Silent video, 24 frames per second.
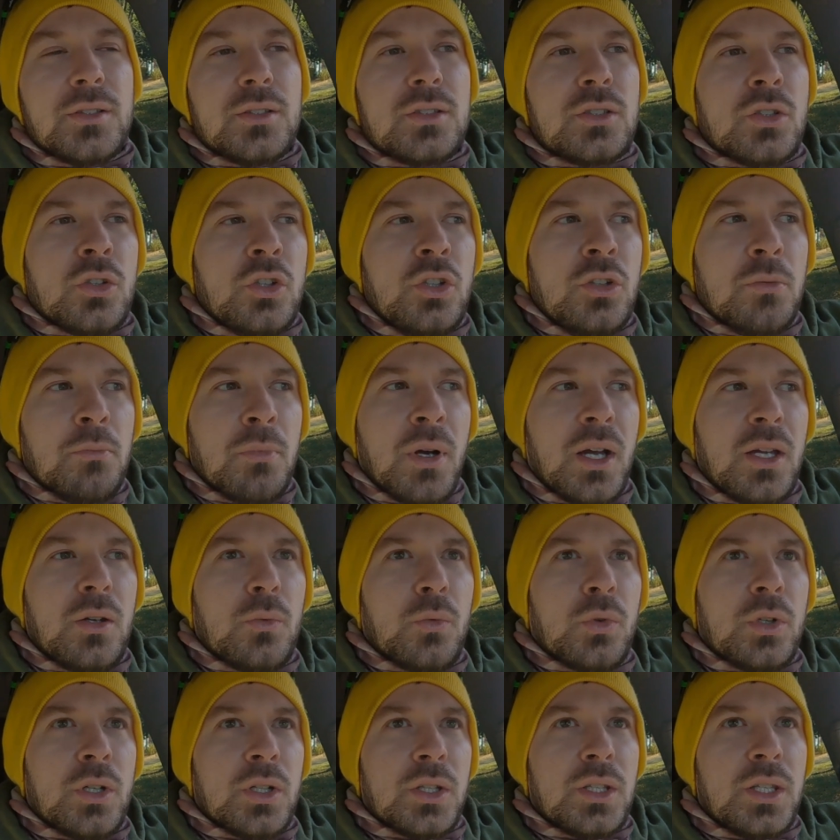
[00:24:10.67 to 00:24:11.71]
So you might
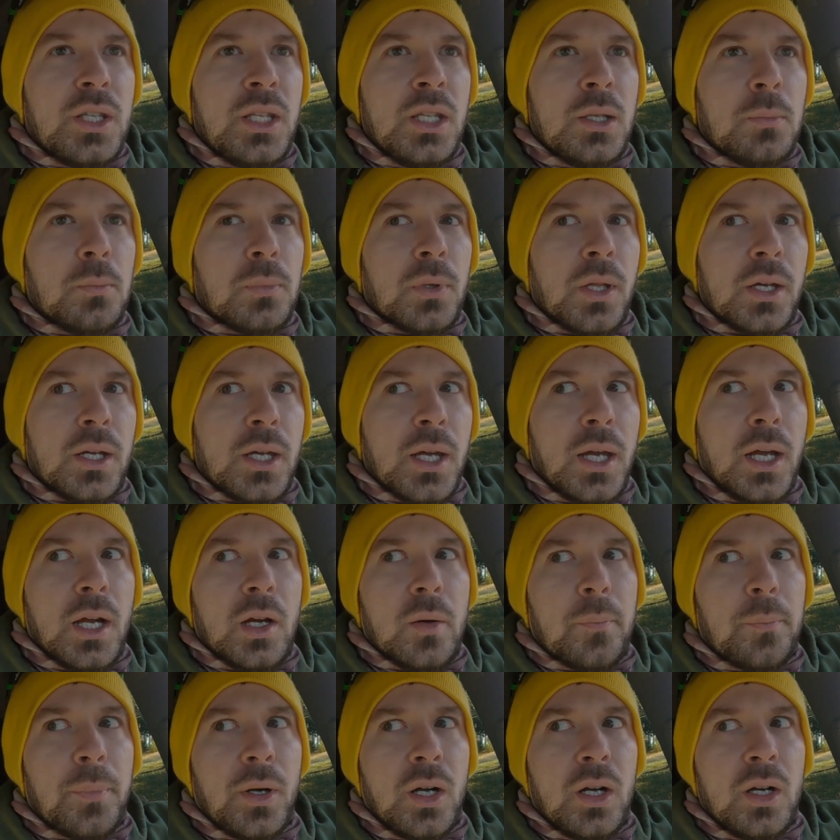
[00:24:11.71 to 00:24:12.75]
want to keep like an
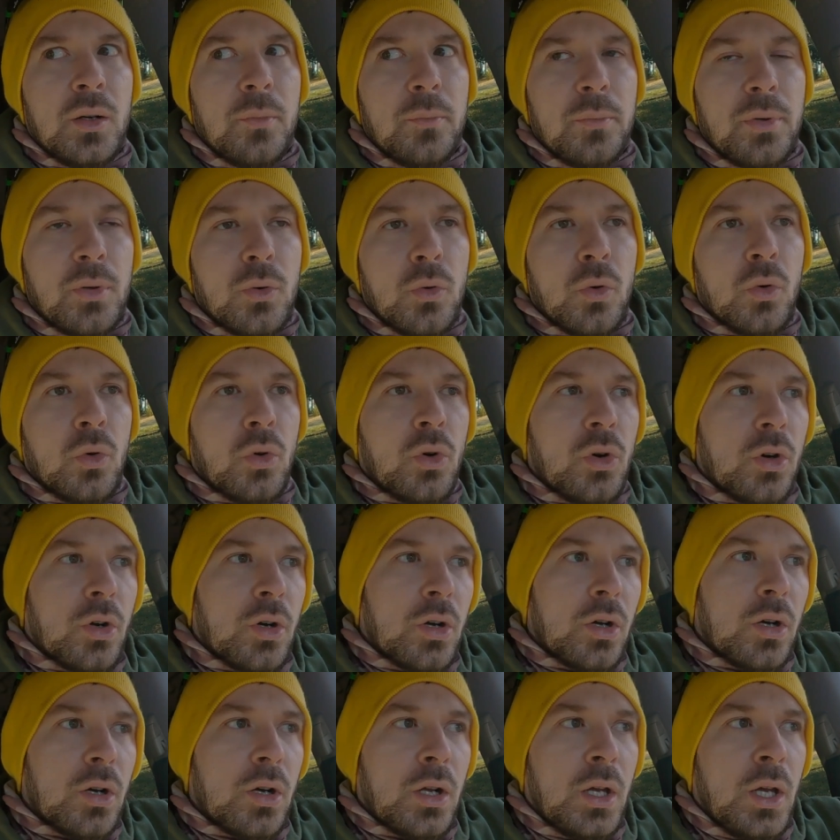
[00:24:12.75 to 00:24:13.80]
air pump,
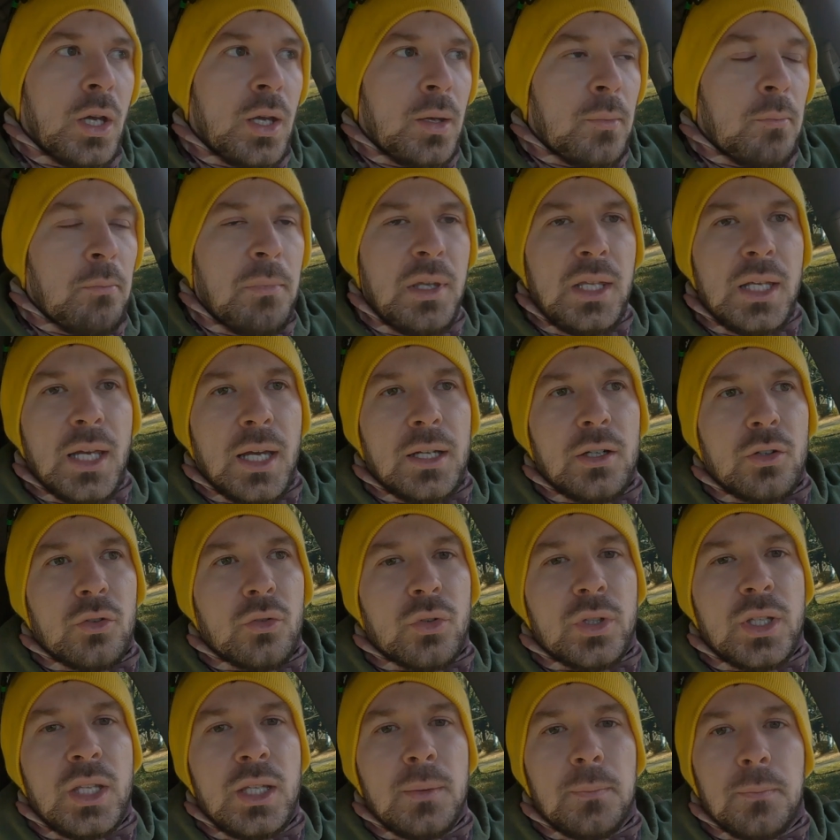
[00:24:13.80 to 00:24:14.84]
or me, I
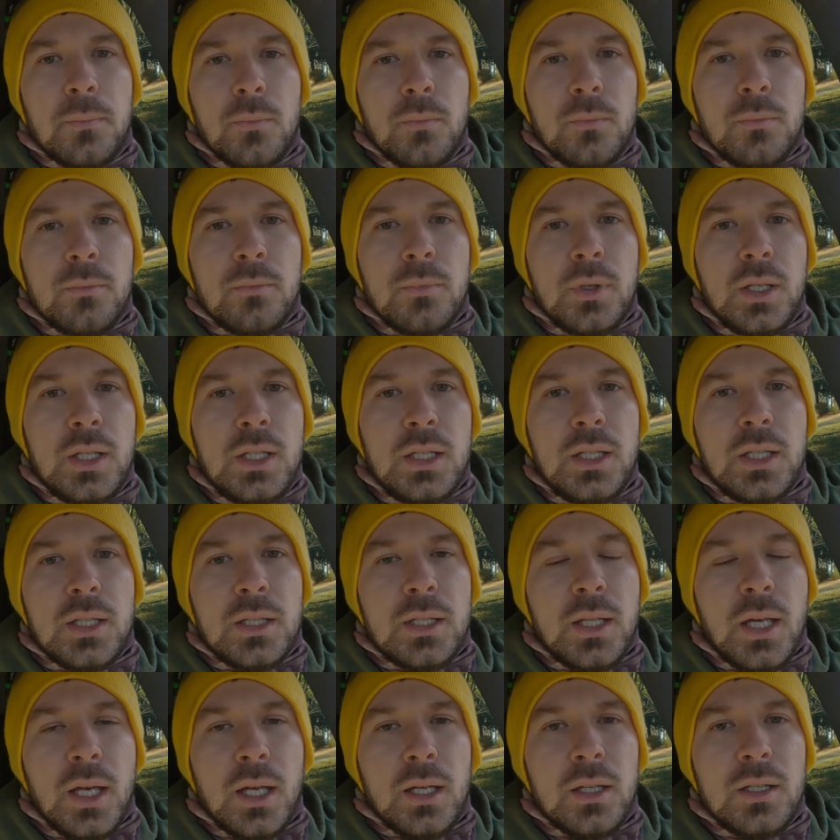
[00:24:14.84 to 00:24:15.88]
don't keep any of
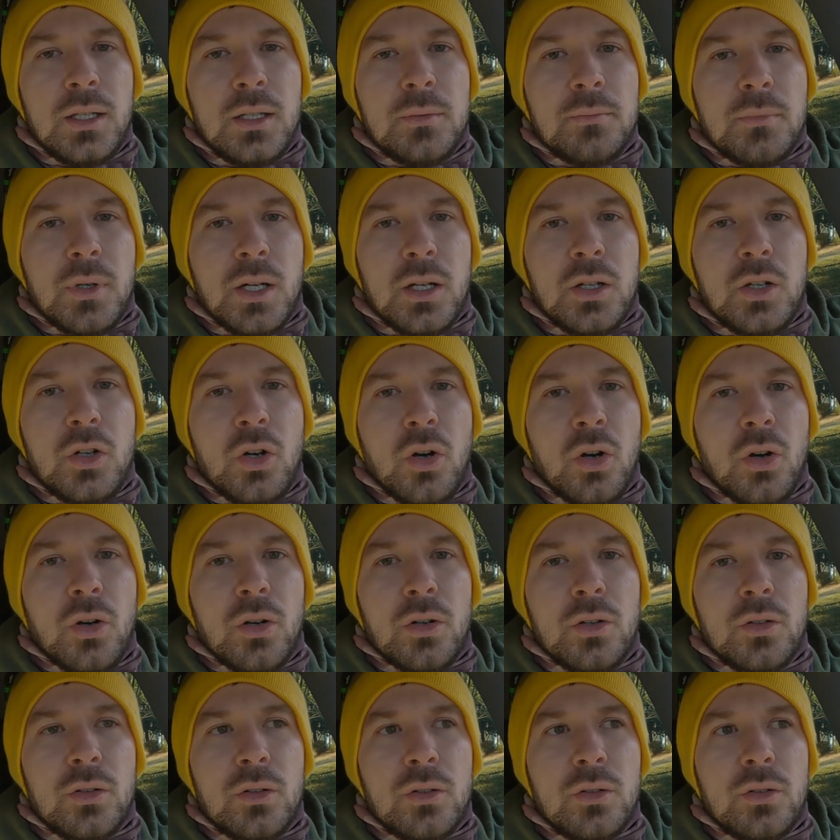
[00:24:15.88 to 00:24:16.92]
that in my
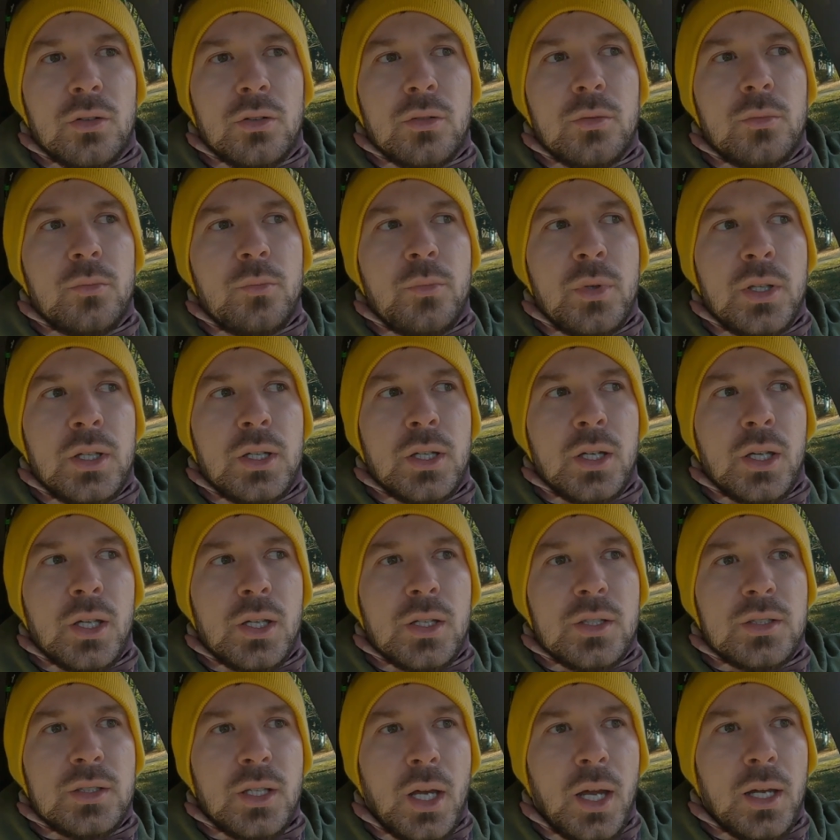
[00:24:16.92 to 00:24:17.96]
car
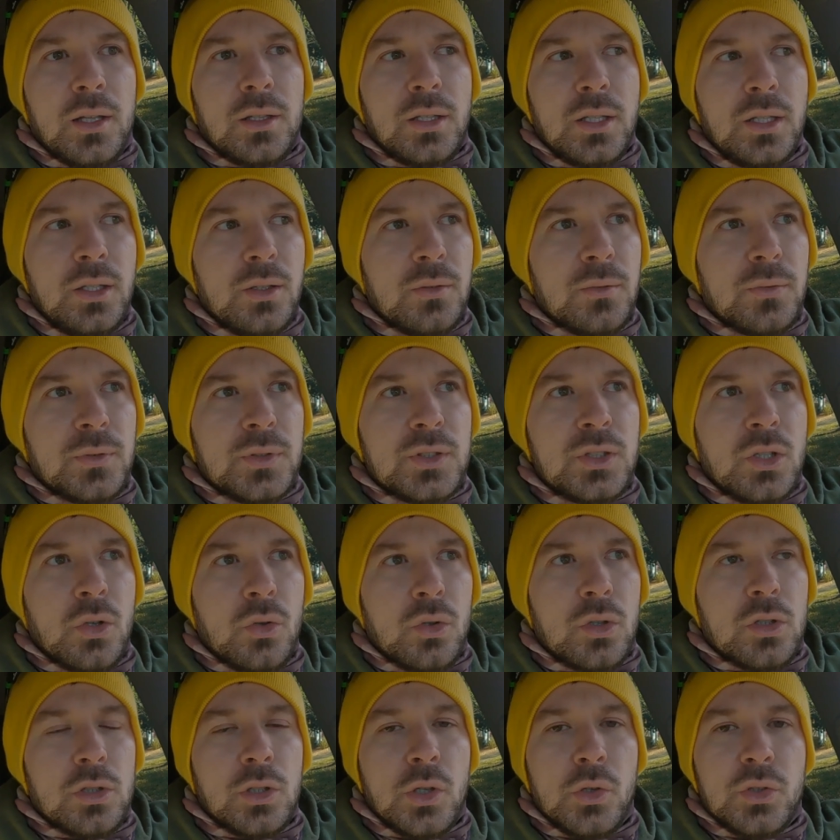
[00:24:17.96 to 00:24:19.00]
because I live
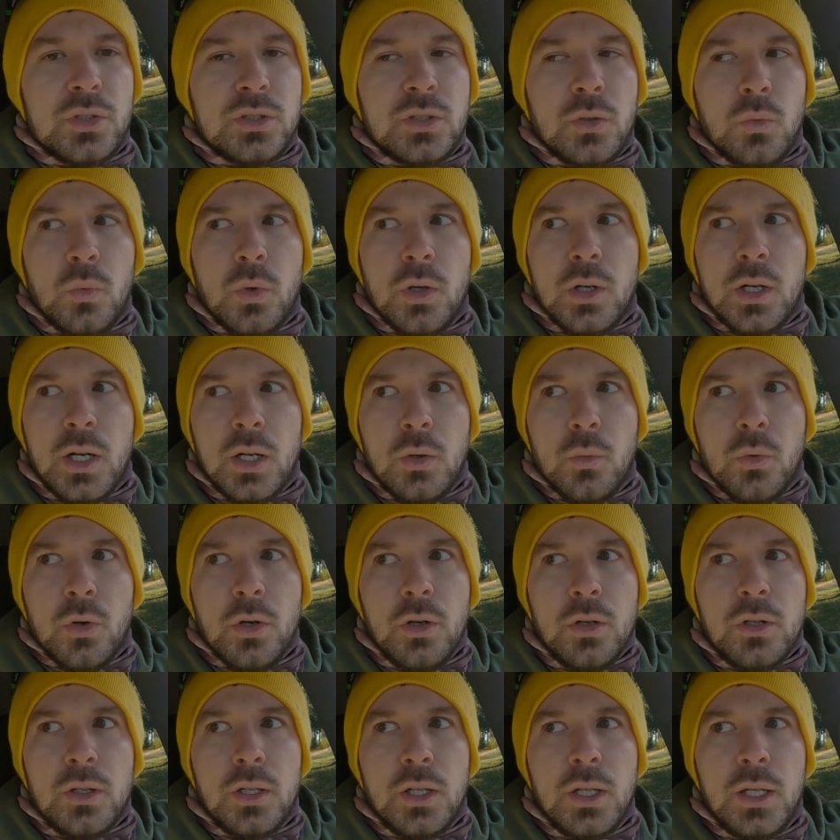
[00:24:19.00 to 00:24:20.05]
so close to where I
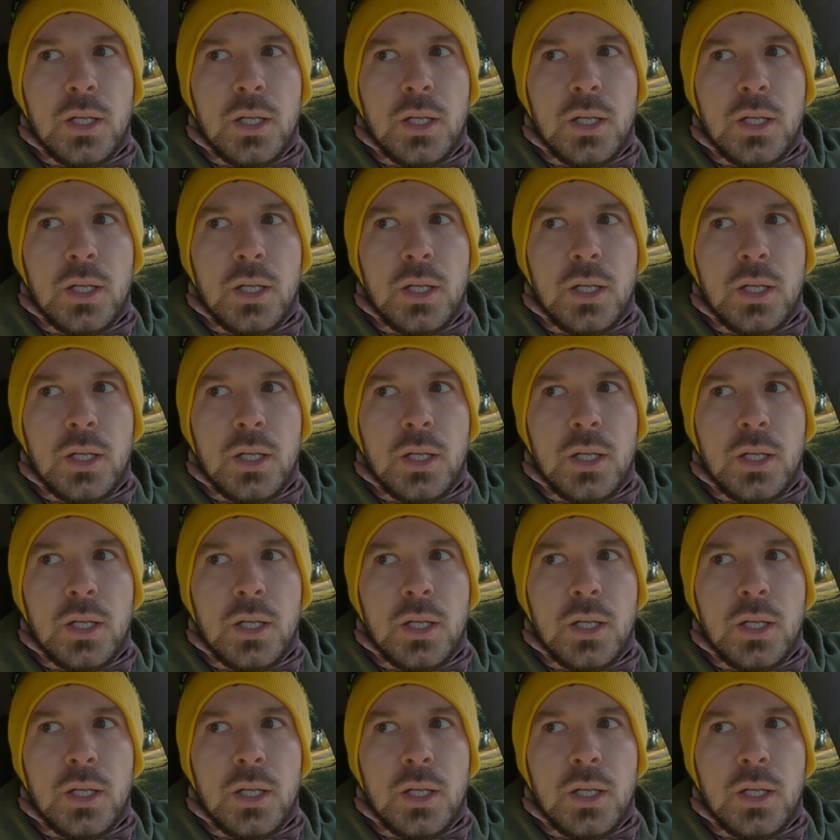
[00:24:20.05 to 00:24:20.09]
work,